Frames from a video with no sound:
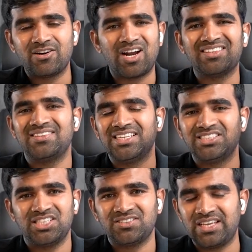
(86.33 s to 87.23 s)
rather
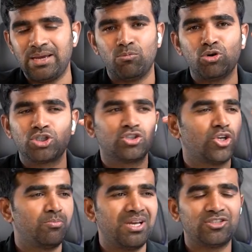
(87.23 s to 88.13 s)
than just the emotions,
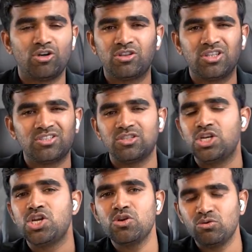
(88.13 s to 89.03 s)
or based on this
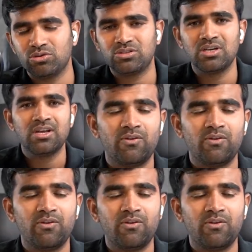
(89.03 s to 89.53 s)
news,